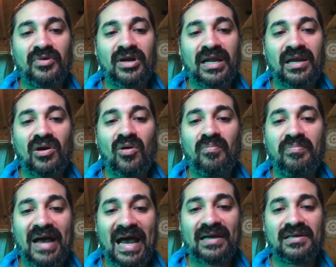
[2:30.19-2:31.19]
we're going to go
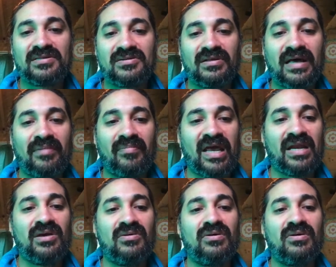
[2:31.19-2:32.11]
back into that menu,